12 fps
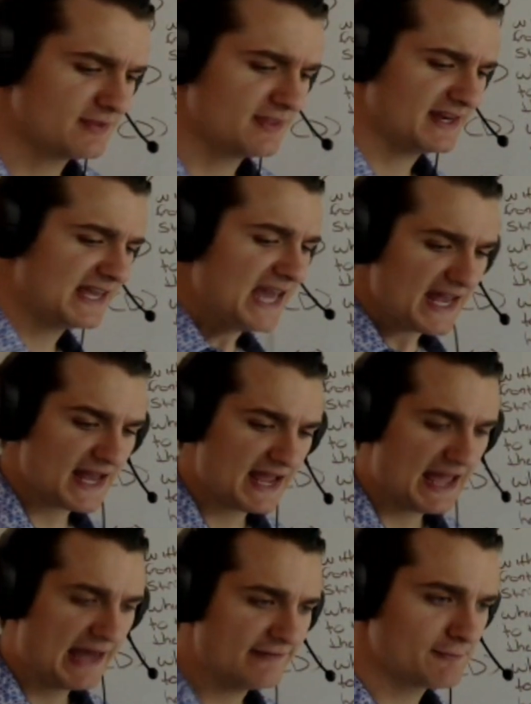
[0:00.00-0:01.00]
here that, again,
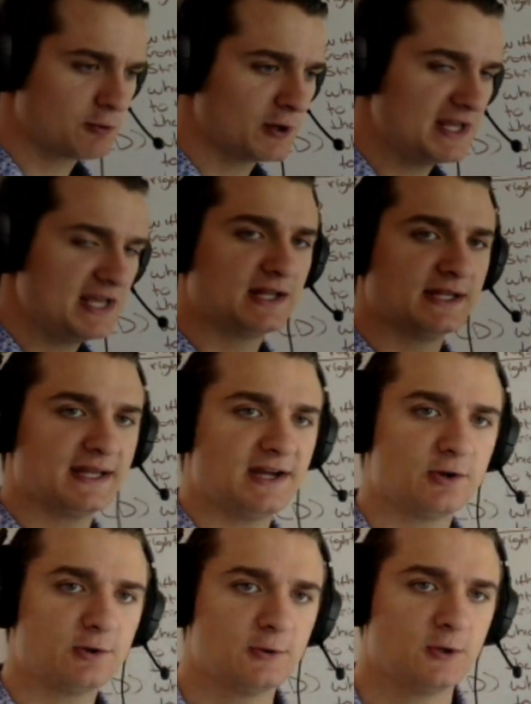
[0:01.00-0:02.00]
I have a pretty
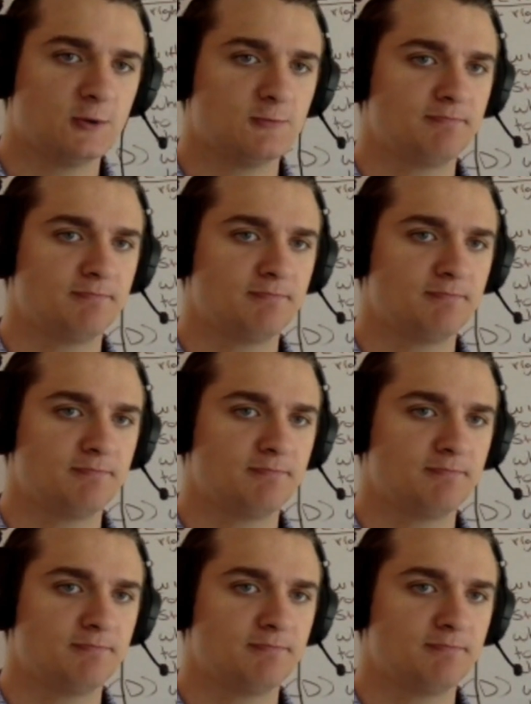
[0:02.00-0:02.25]
clear,